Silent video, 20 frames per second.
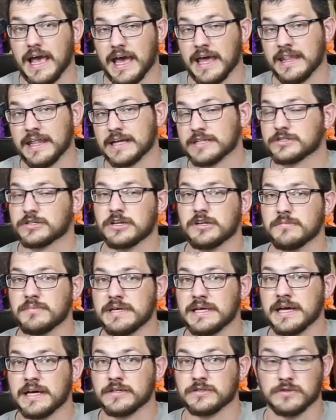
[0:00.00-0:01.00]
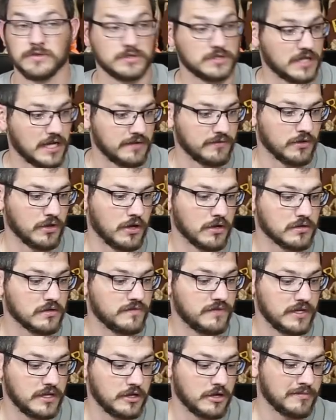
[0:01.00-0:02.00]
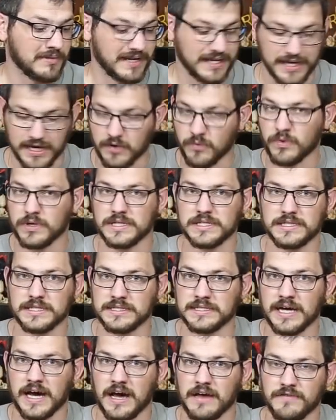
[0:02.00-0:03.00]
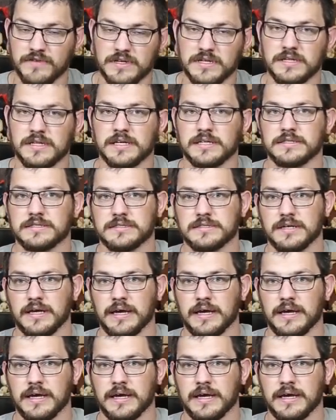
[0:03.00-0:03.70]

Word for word: And that's gonna be it. So it's kind of a longer video, but I kind of wanted to dive into this.